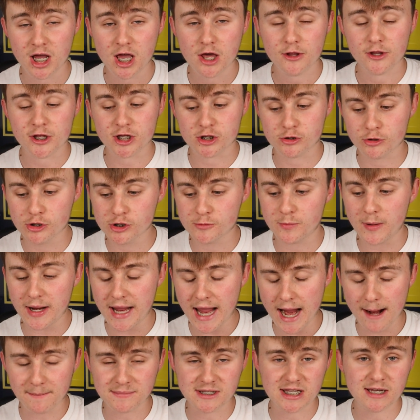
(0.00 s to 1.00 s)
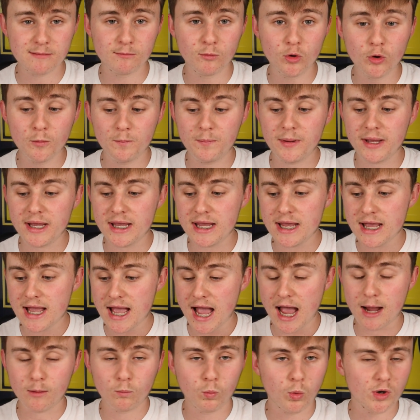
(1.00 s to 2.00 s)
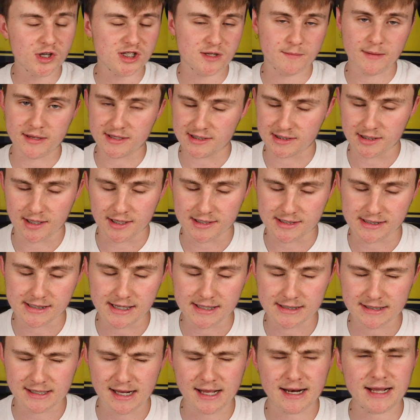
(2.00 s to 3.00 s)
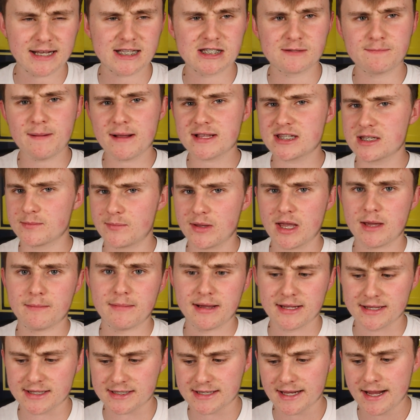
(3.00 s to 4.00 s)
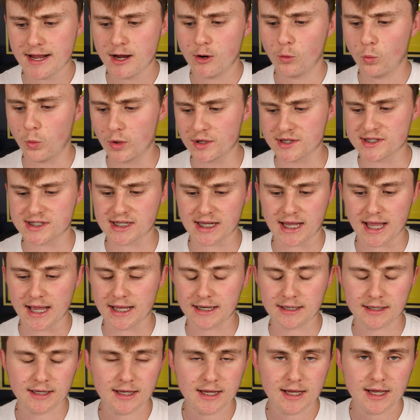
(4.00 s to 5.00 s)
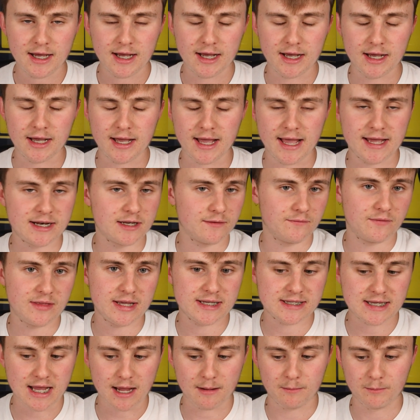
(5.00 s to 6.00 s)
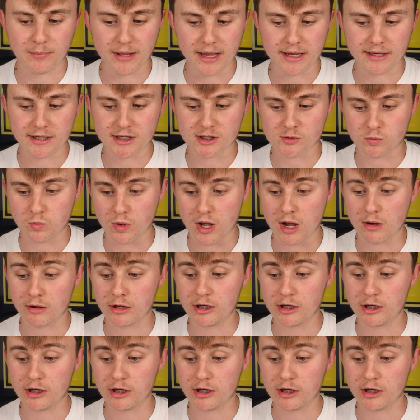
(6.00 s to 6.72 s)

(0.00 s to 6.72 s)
The Shrewsbury captain will be and was immense last season, and I expect to be immense once again ahead of this campaign as well.